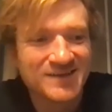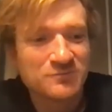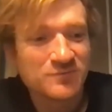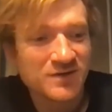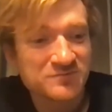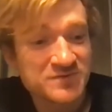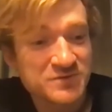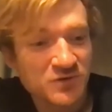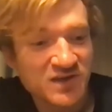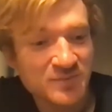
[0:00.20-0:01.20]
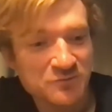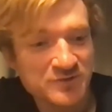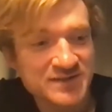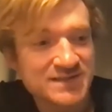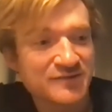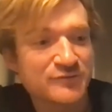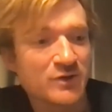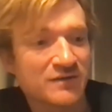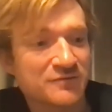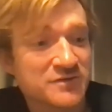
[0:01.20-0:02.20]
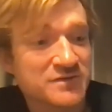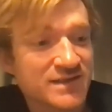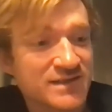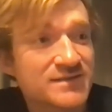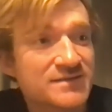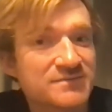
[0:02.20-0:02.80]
Well, talking about Riesling for breakfast, it's